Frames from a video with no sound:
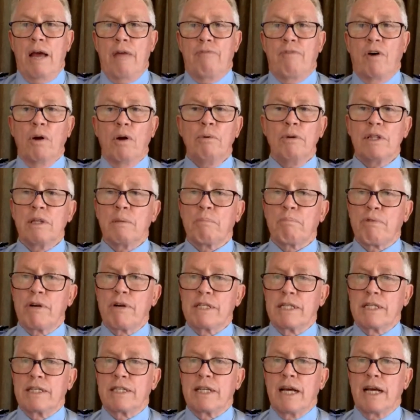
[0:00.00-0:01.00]
Following the
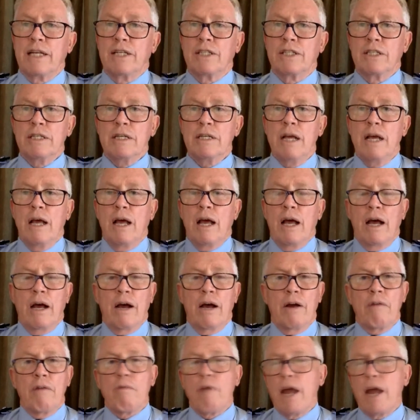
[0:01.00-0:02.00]
presentation,
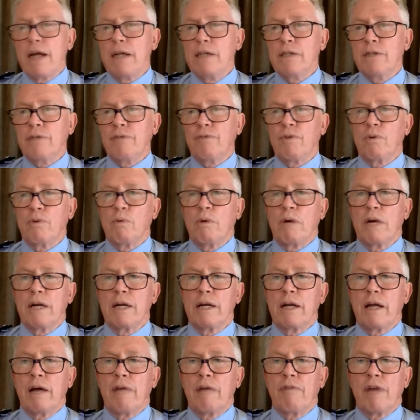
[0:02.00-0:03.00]
I arranged for
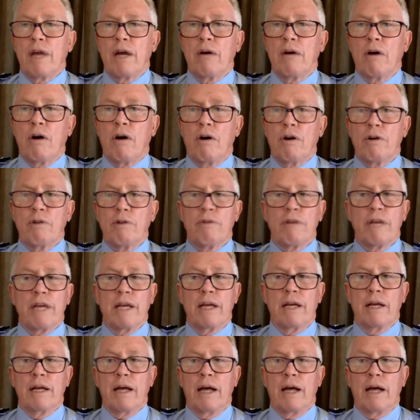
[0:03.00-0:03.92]
one of our honorary